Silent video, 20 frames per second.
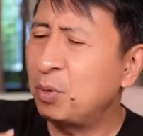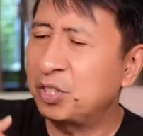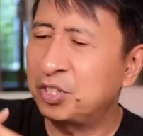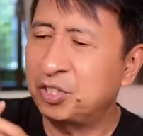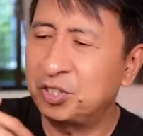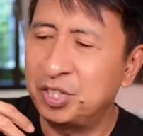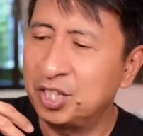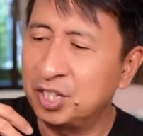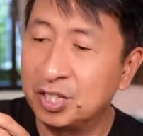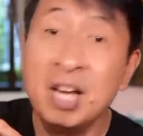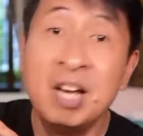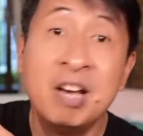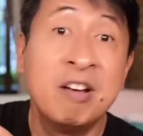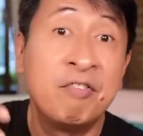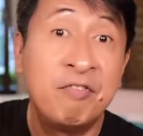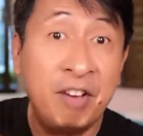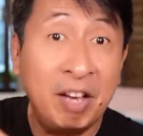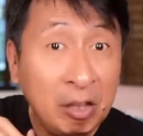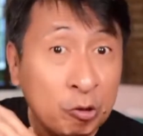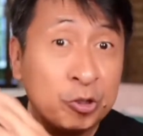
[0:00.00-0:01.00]
there was this
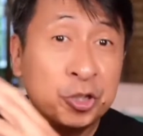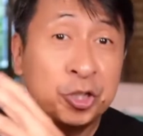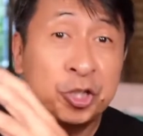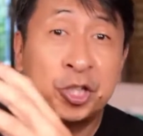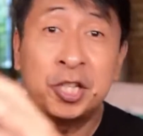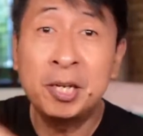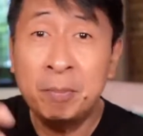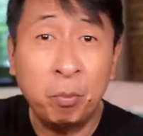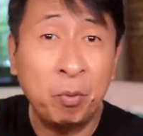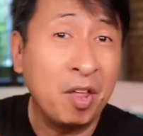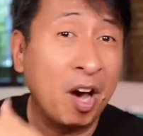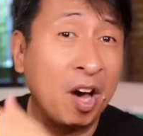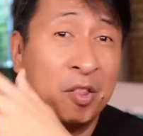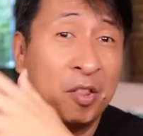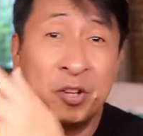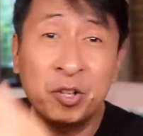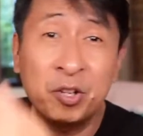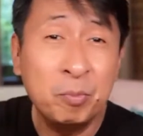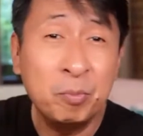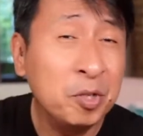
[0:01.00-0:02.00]
fellowship with
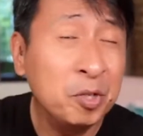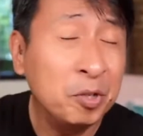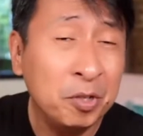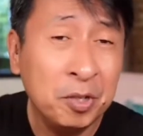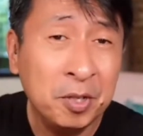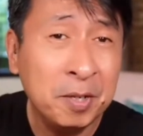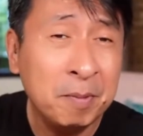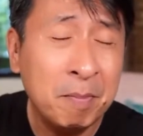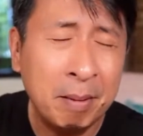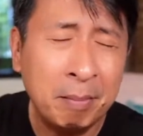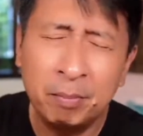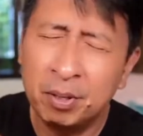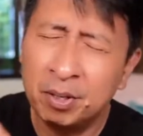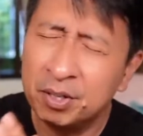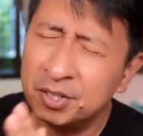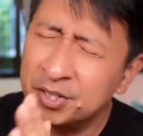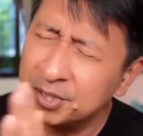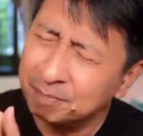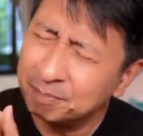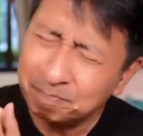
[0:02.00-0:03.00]
other community
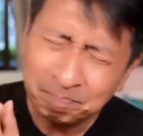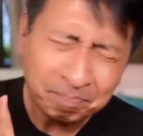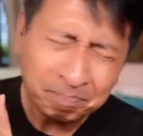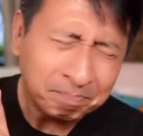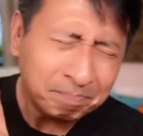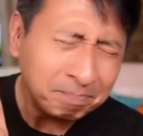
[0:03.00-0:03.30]
members.